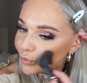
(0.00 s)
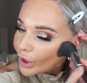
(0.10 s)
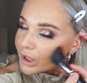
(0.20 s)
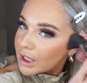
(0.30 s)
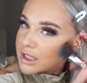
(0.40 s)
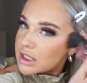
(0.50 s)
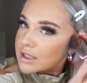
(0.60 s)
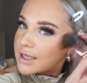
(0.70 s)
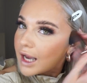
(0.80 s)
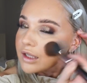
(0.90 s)
unless you're
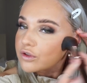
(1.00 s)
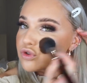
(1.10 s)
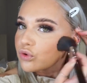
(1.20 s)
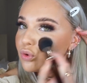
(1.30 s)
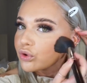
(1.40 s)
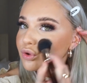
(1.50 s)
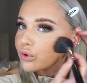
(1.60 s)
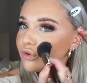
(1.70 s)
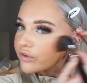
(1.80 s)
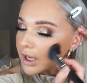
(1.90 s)
tanned, don't
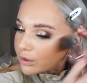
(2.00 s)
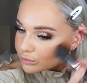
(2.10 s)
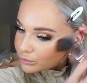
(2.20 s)
go for it.